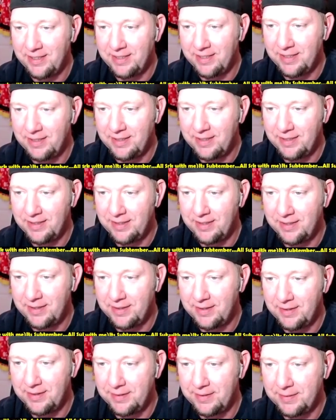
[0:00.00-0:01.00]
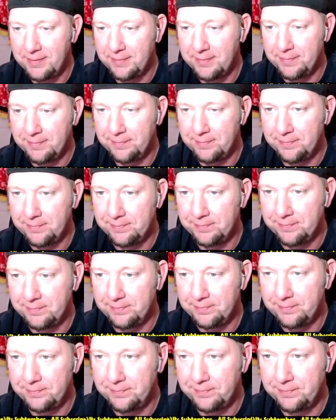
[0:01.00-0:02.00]

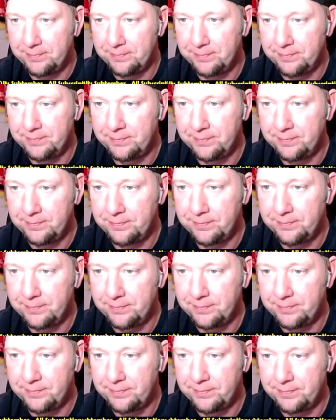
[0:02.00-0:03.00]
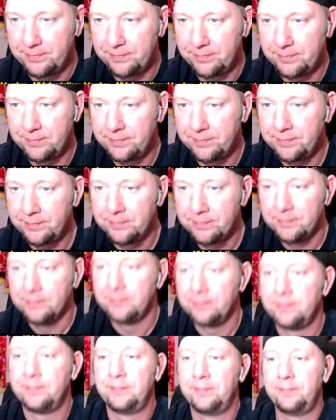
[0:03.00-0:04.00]

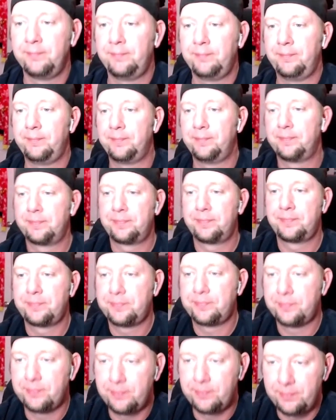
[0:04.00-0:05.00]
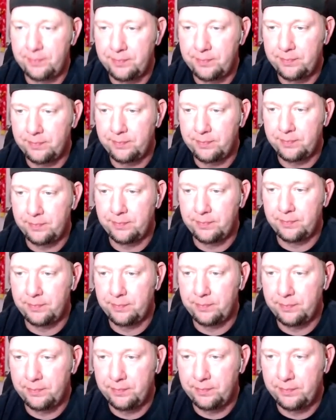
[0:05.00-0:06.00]

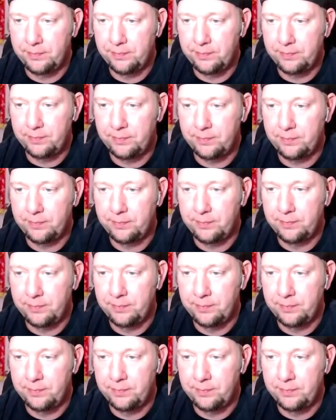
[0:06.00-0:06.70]
[no speech]